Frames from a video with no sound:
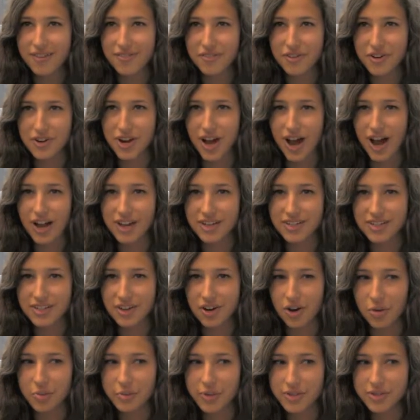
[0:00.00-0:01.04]
forgotten
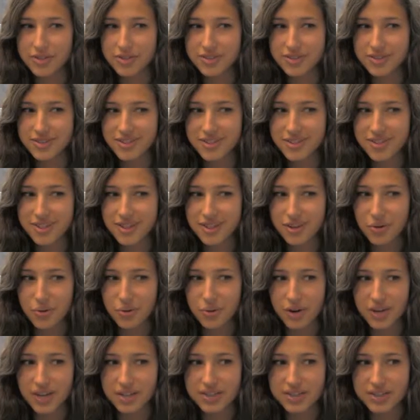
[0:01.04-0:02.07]
almost
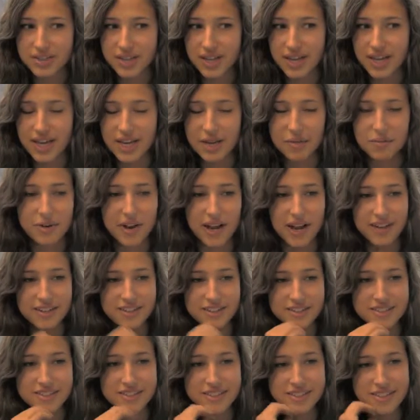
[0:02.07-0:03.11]
what it's like, but I
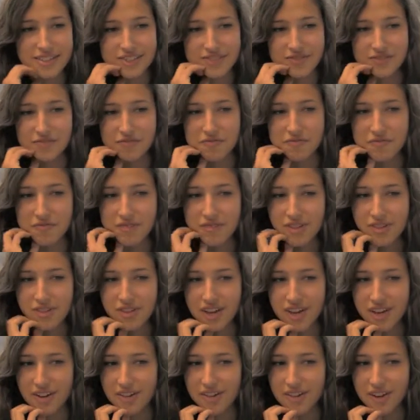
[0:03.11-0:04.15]

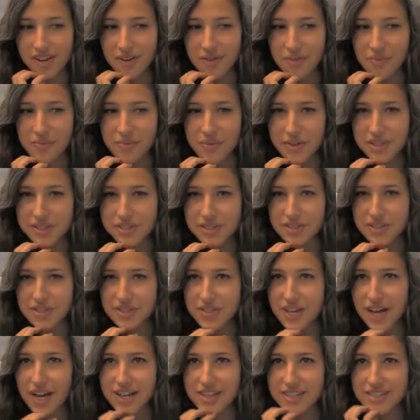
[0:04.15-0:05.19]
don't know, it's
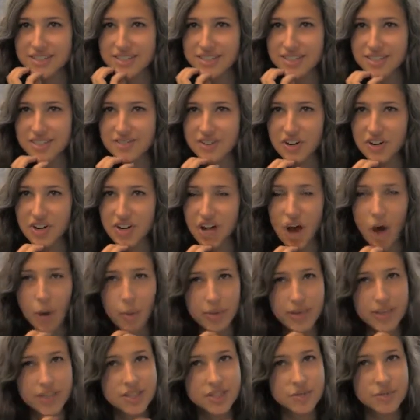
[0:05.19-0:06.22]
nice. It's a very
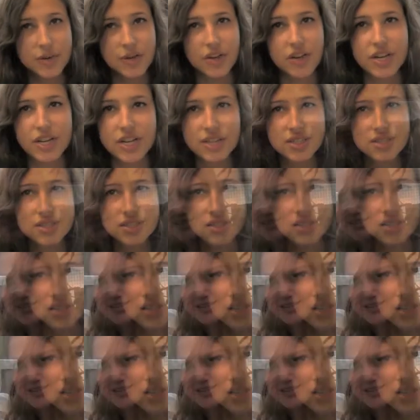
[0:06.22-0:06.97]
calming experience.